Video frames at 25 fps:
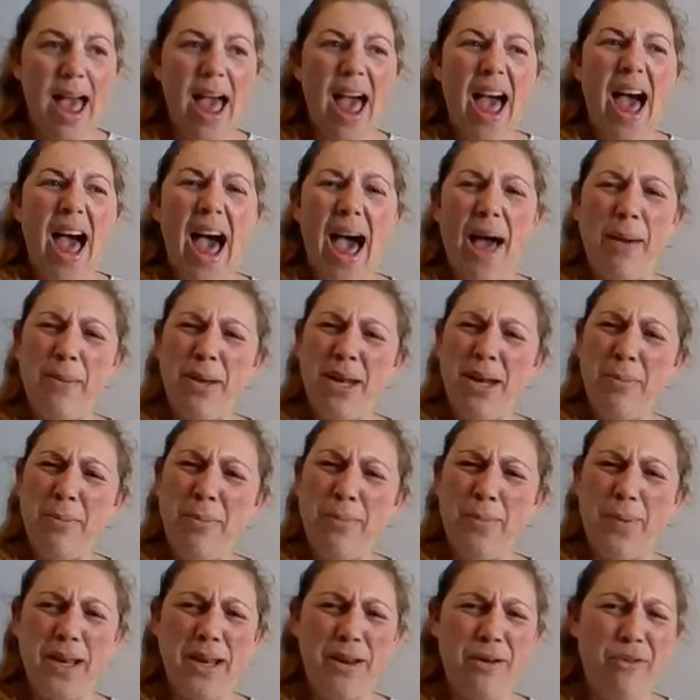I'm in a
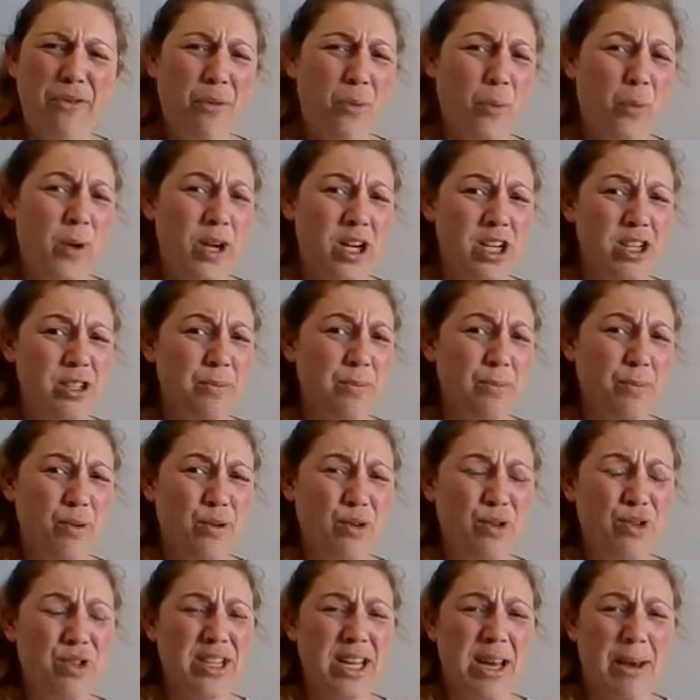bit of a weird
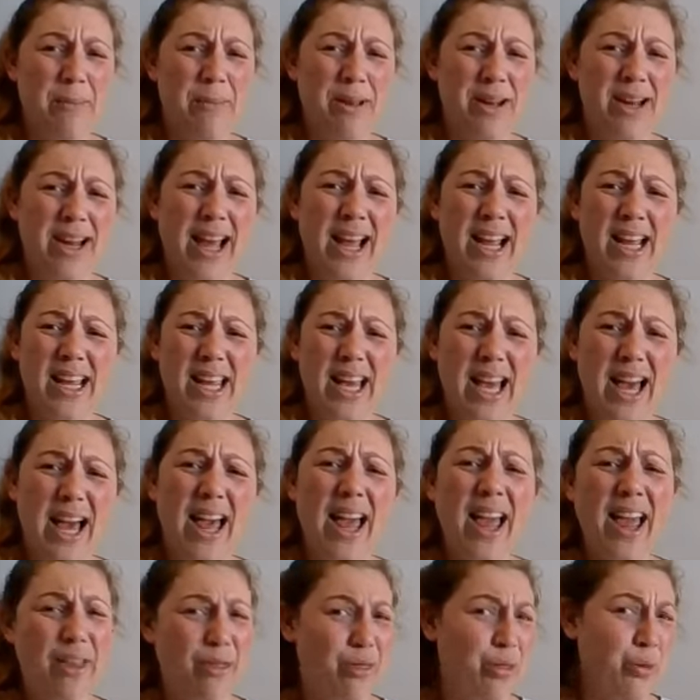mood. I'm in like I
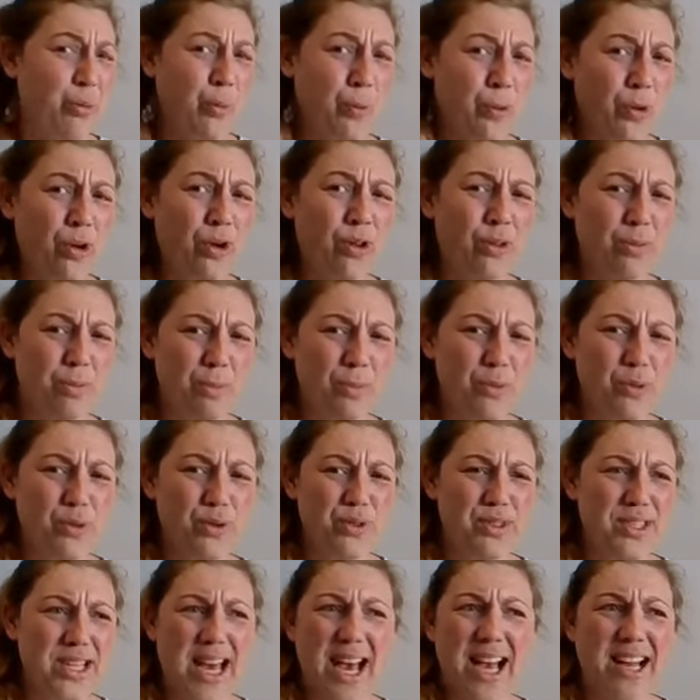hate the world
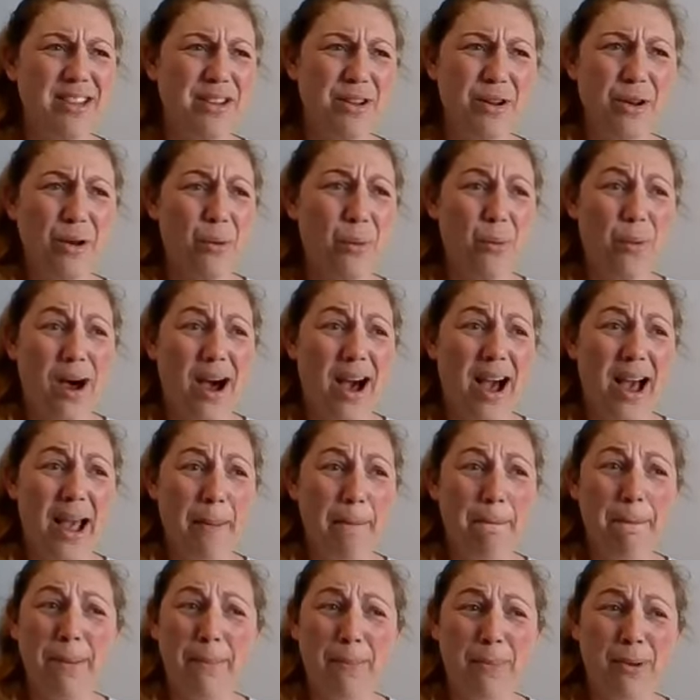mood. I don't know
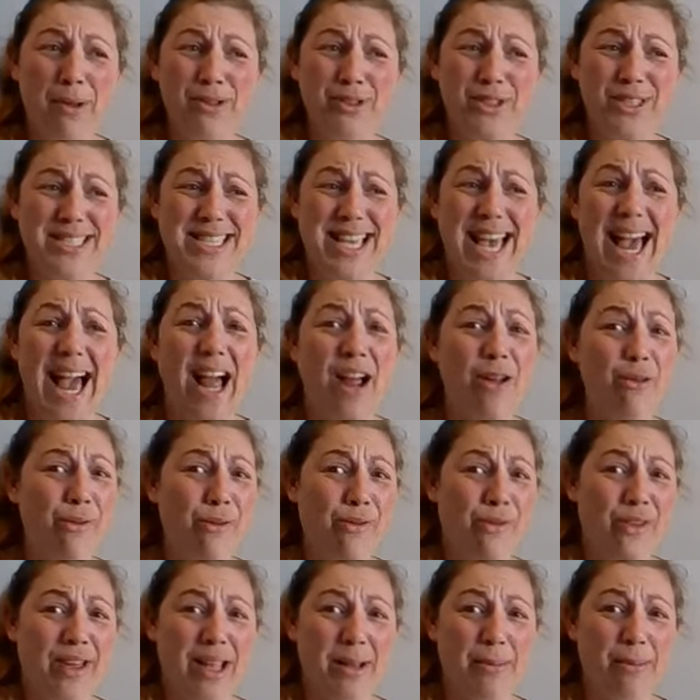why. People just
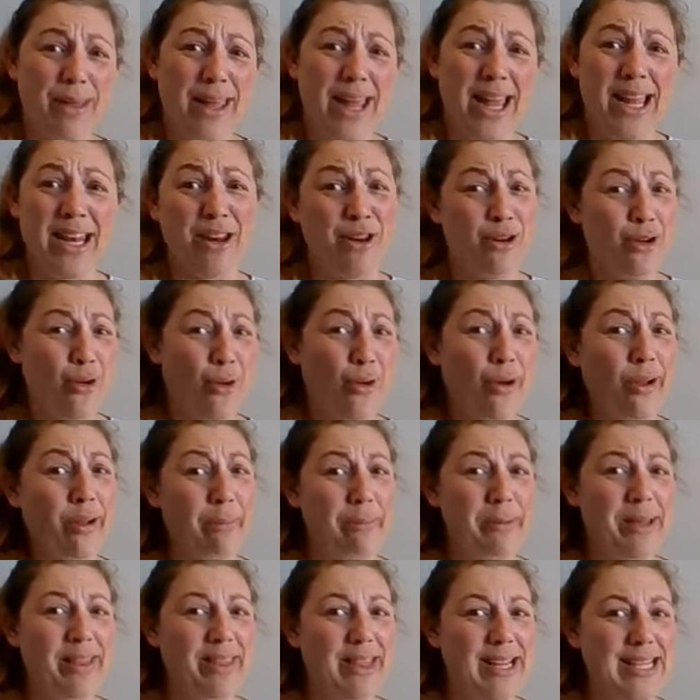aggravate me and annoy
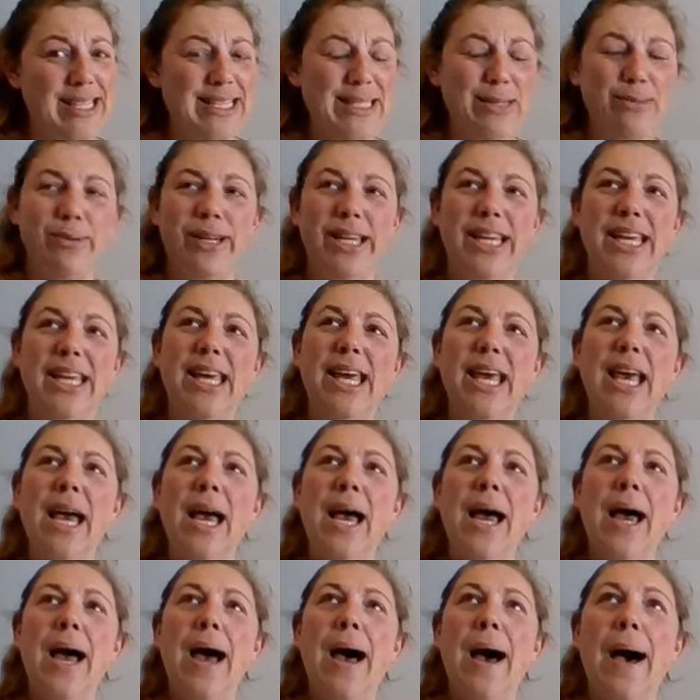me this week.
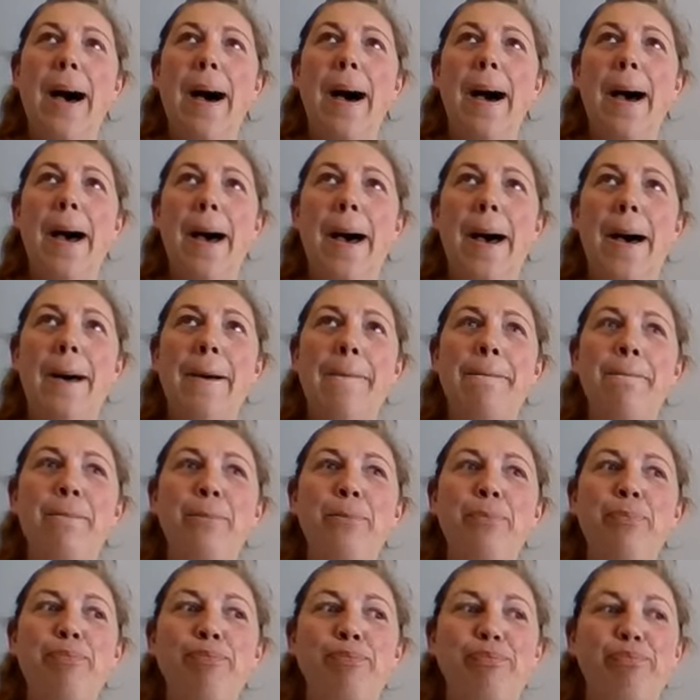
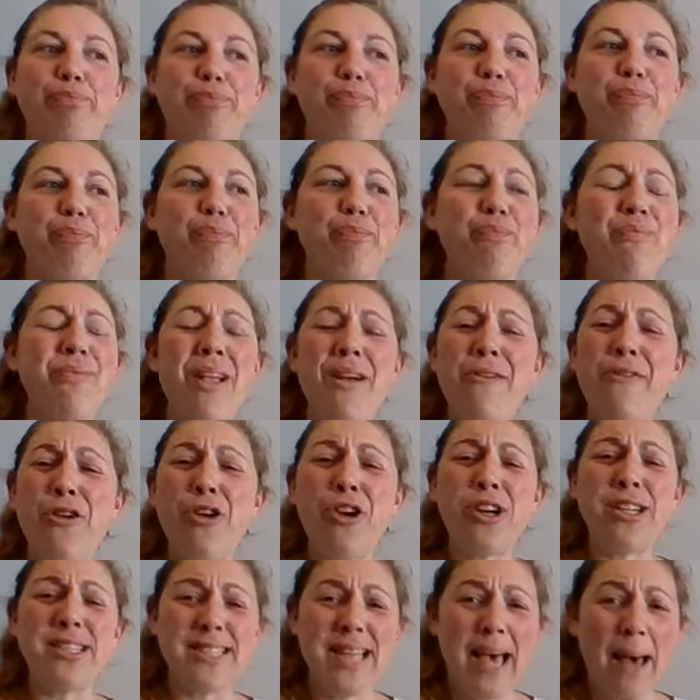Um, for
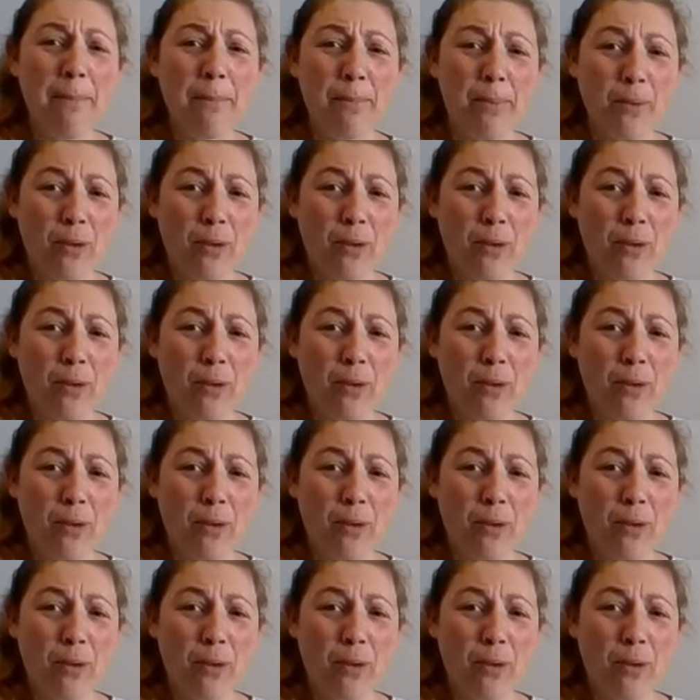example,